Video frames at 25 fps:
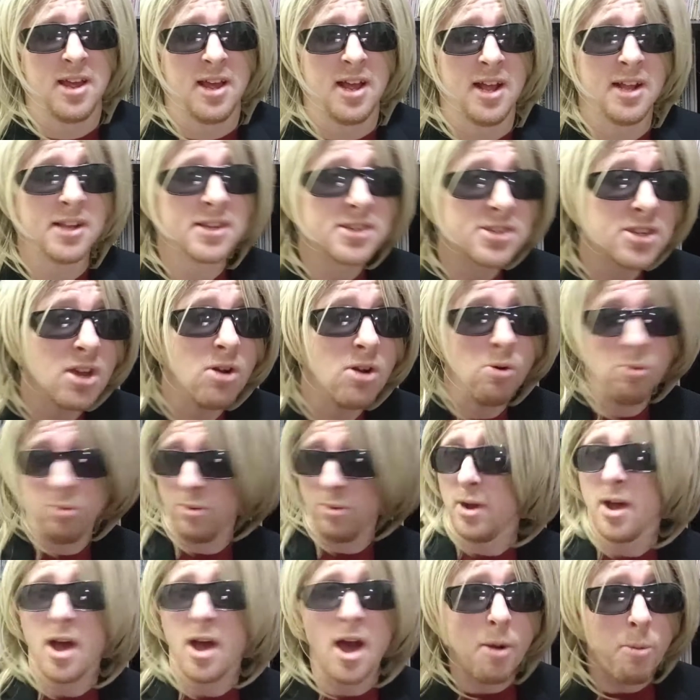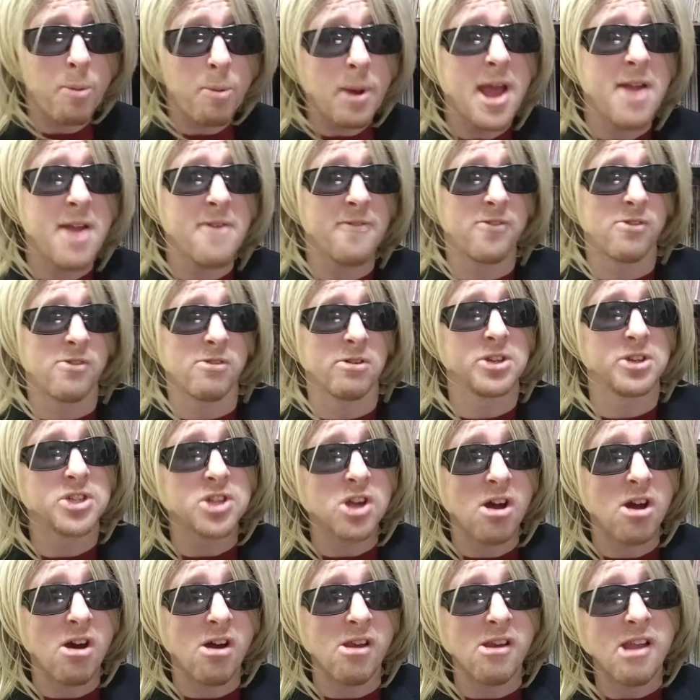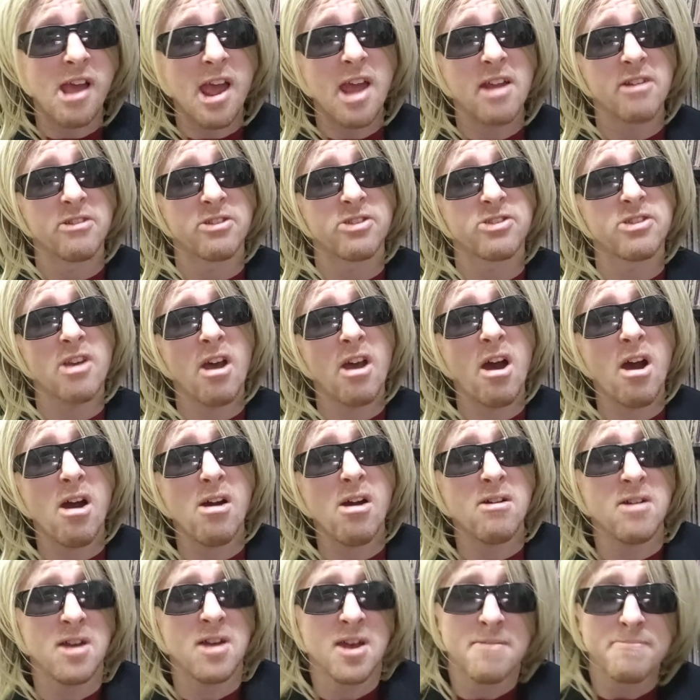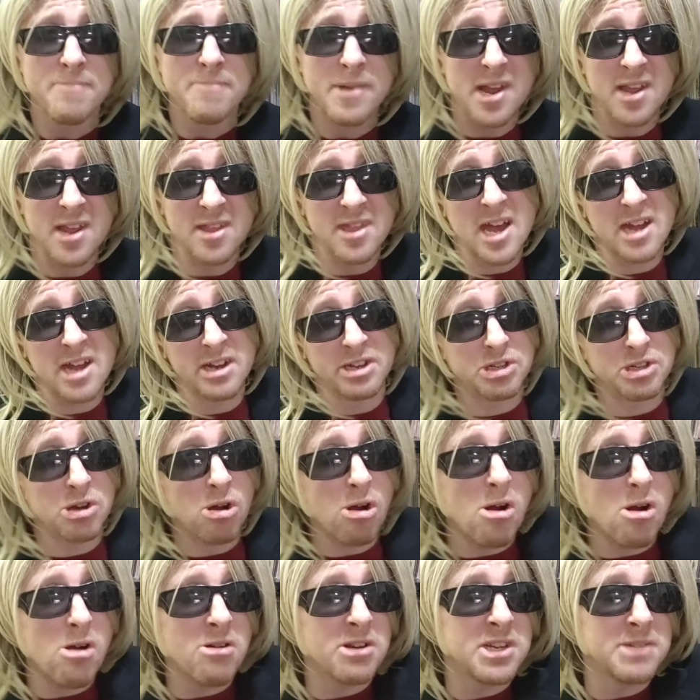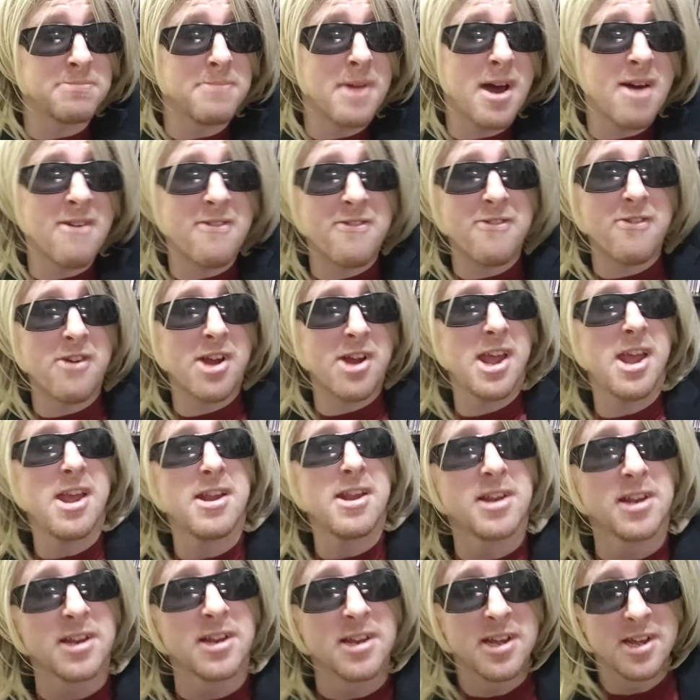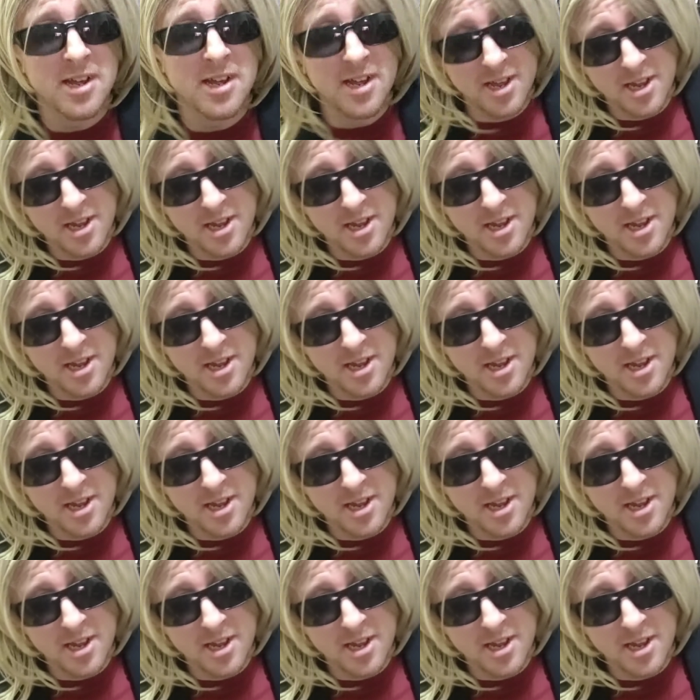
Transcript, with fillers: And so I went for a John Lennon song, being that George is my friend and